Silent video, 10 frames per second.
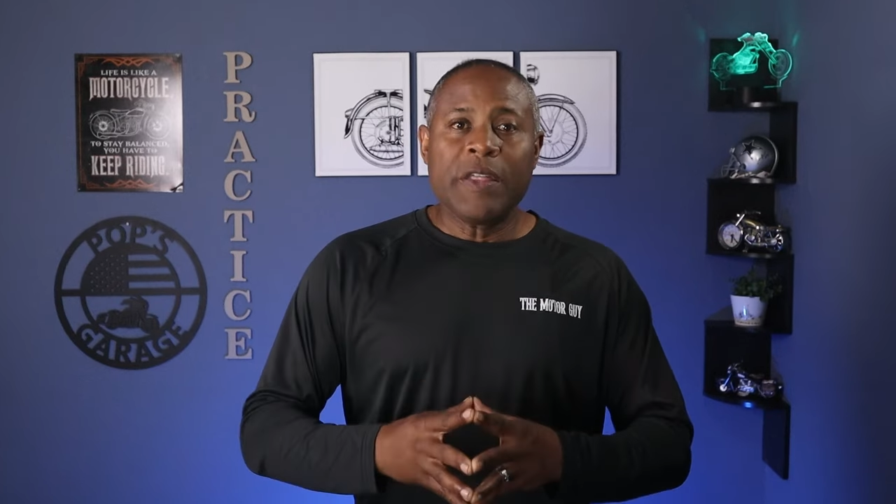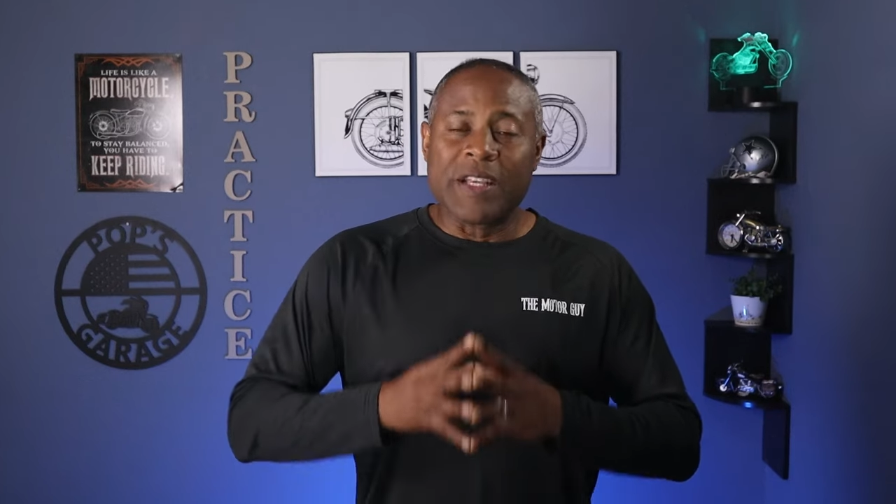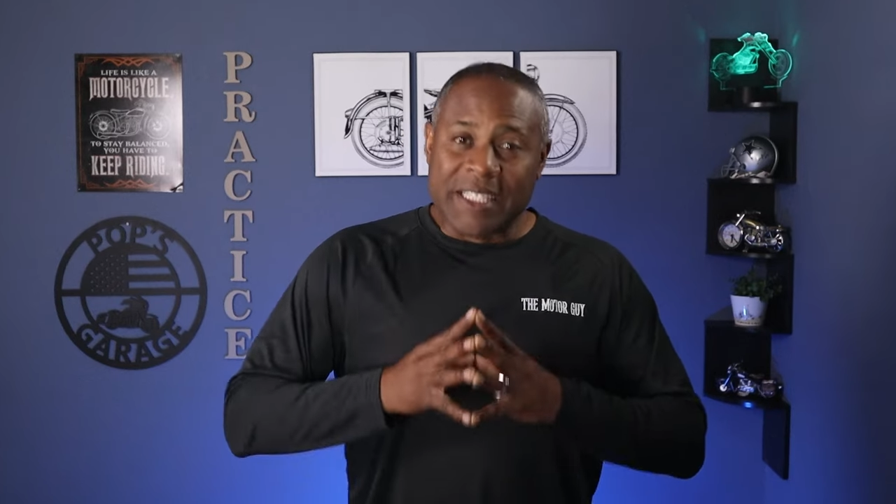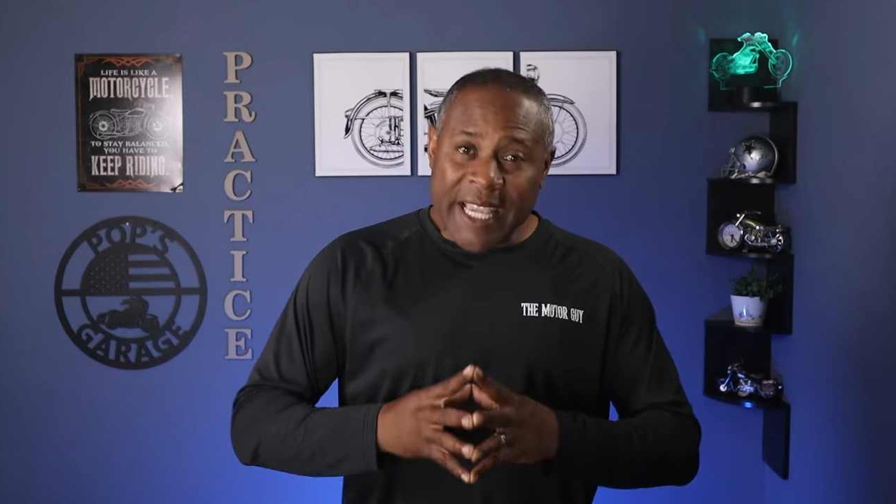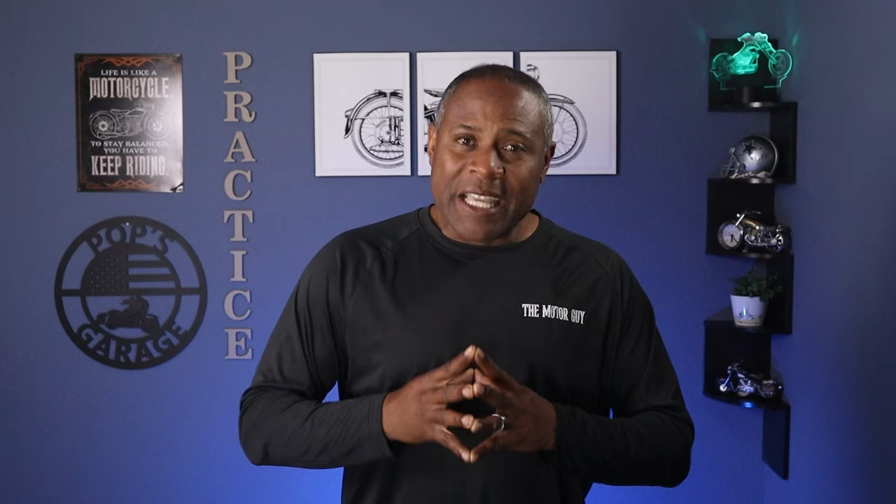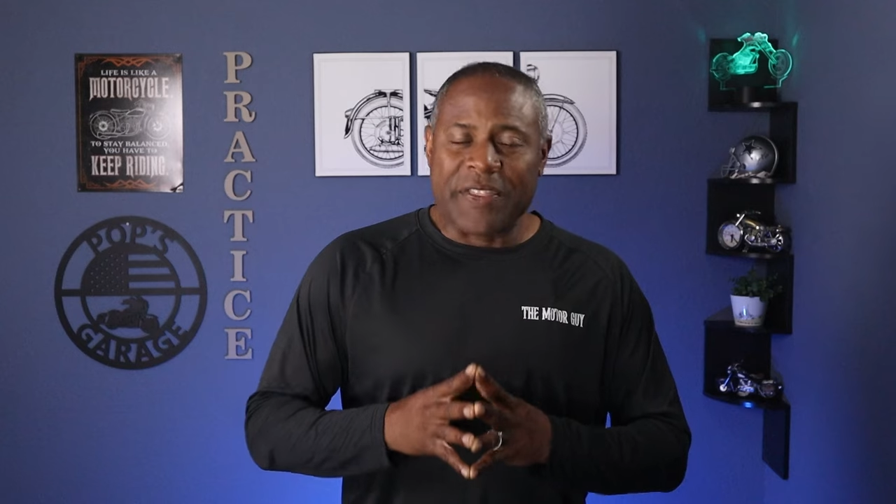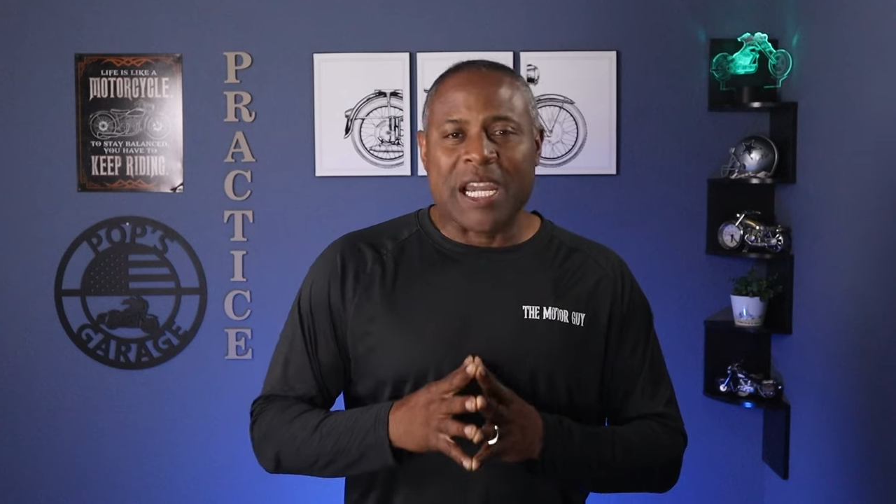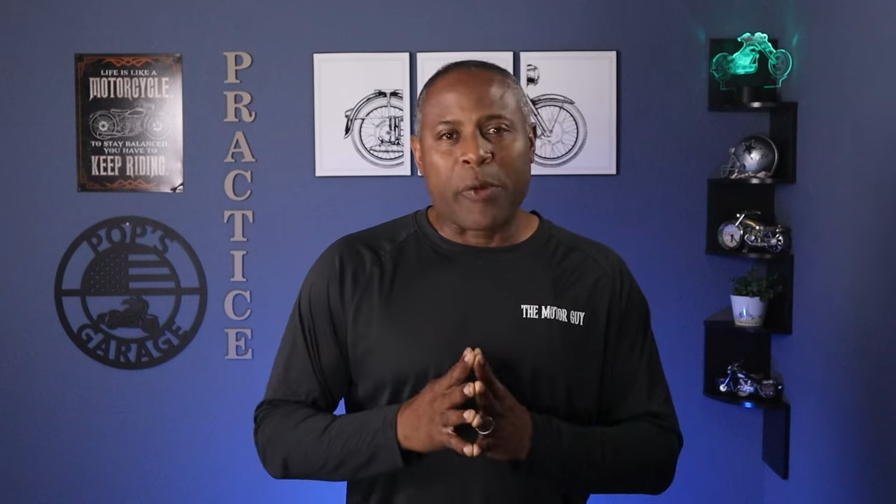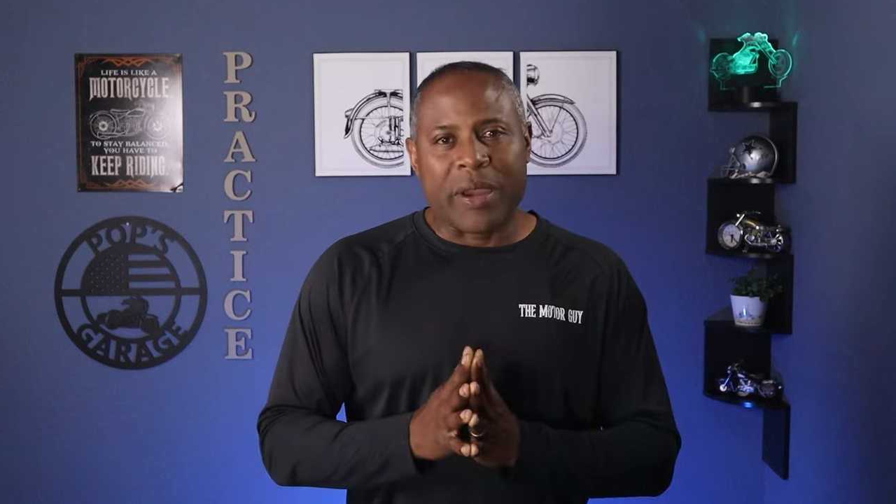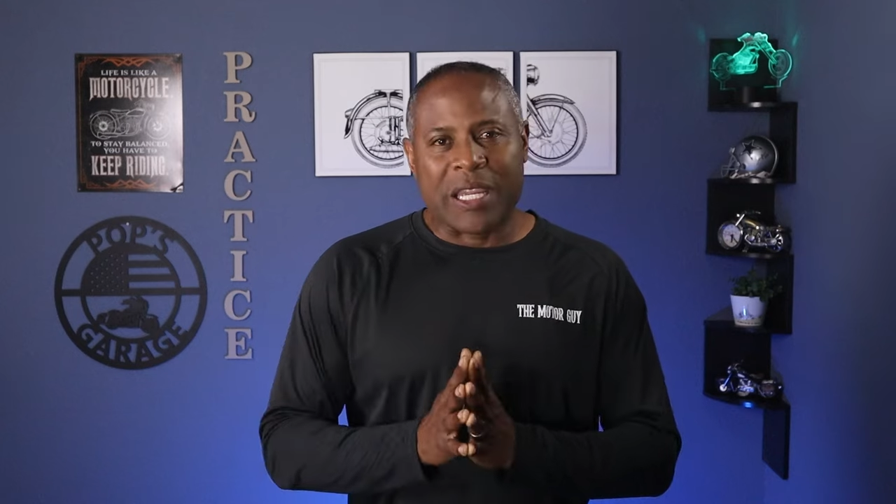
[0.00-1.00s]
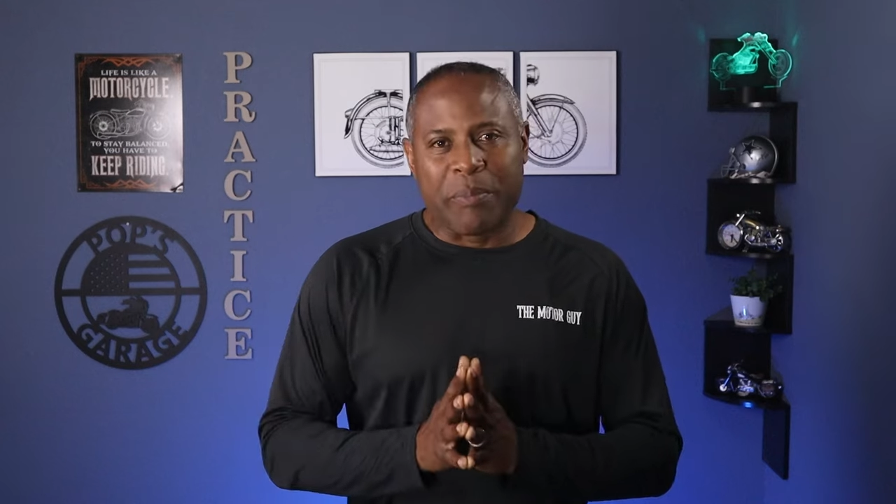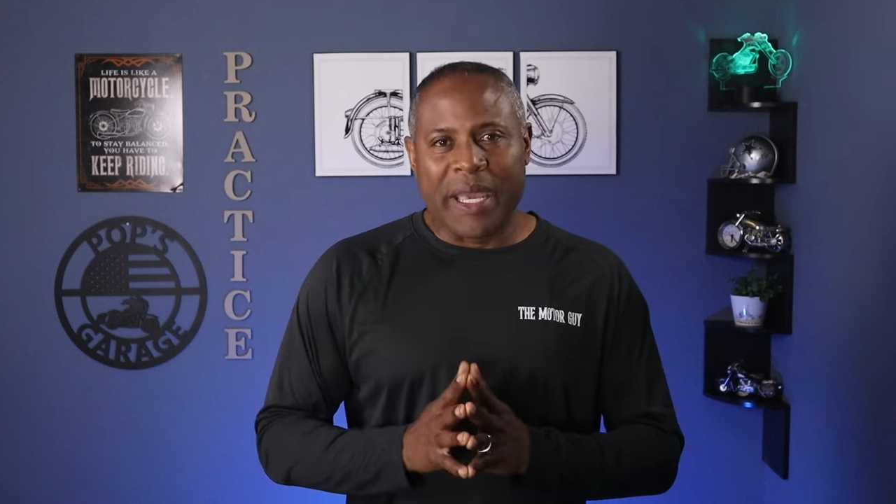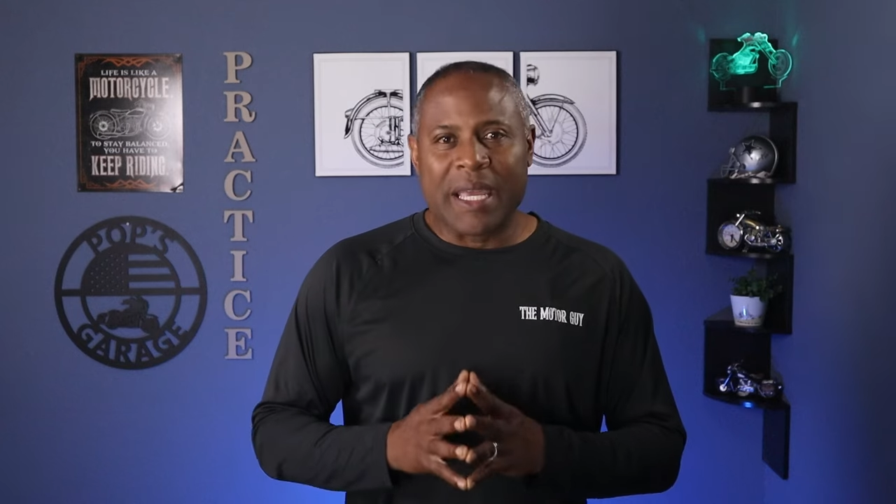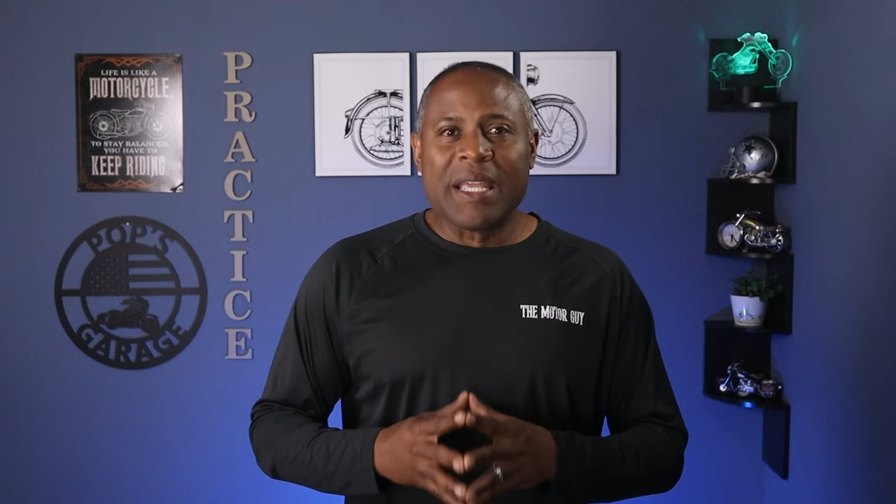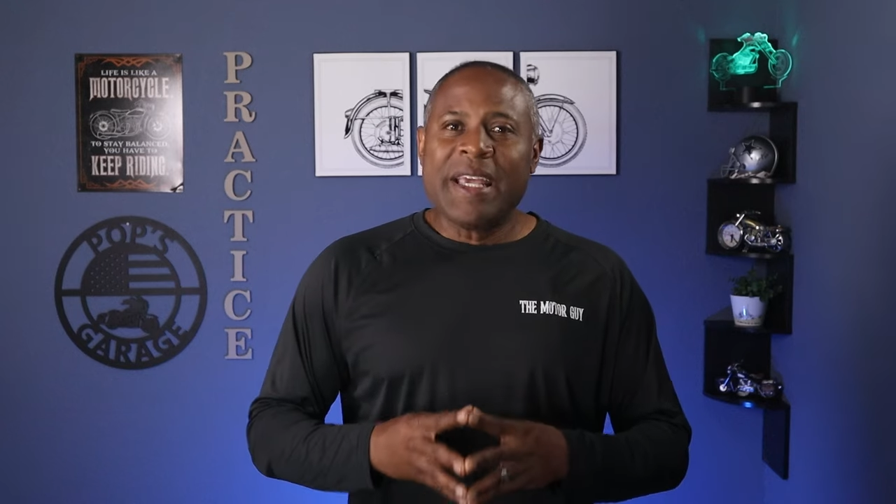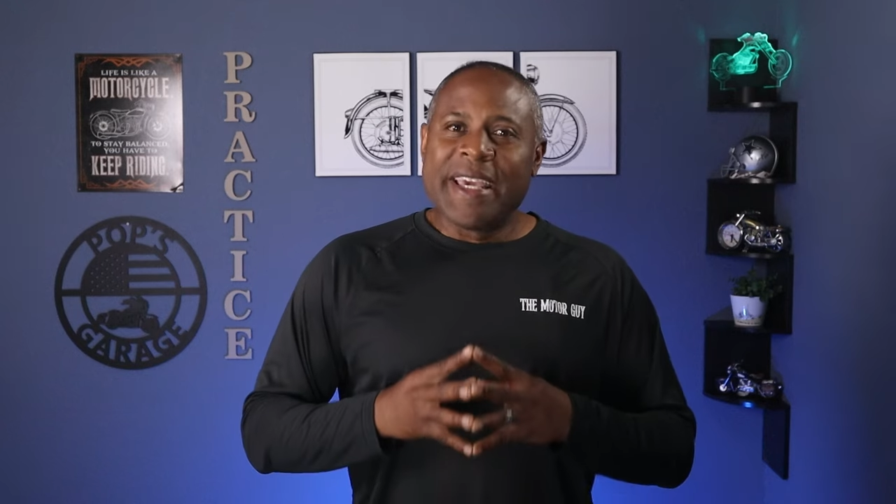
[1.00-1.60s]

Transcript: The second thing I recommend